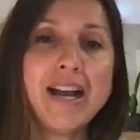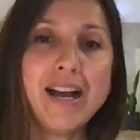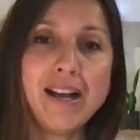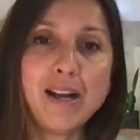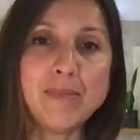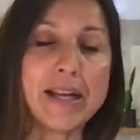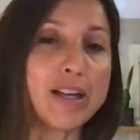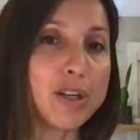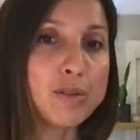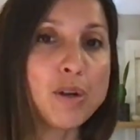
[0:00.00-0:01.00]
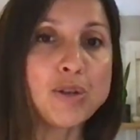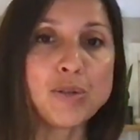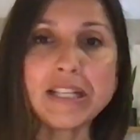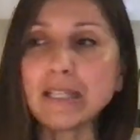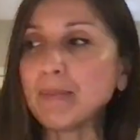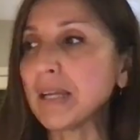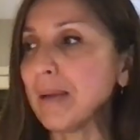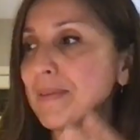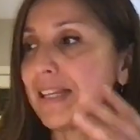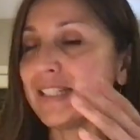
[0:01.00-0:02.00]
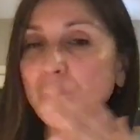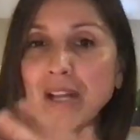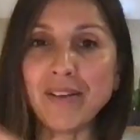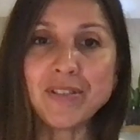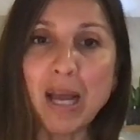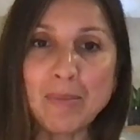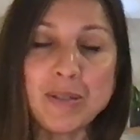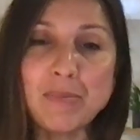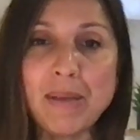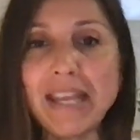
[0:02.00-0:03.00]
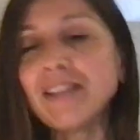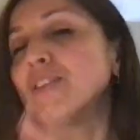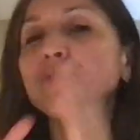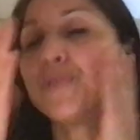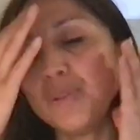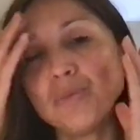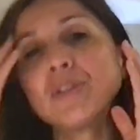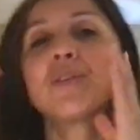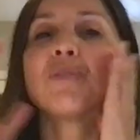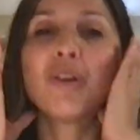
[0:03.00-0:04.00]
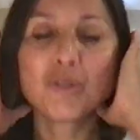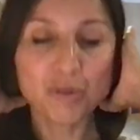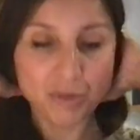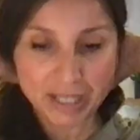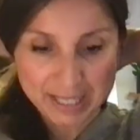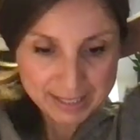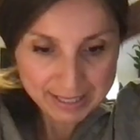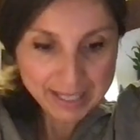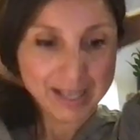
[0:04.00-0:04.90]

I got groceries. Sometimes I don't have time to make the food with the groceries.